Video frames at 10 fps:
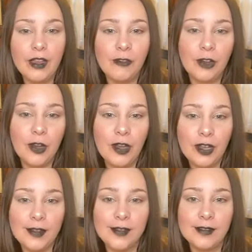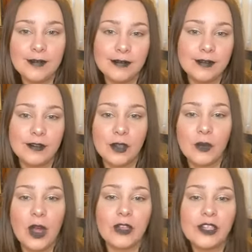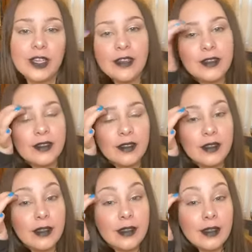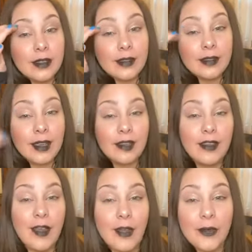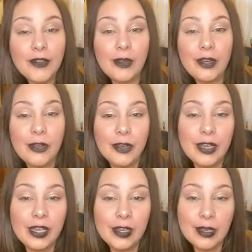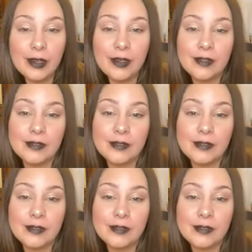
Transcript: you're on, if you're watching, say hello so I know you're here,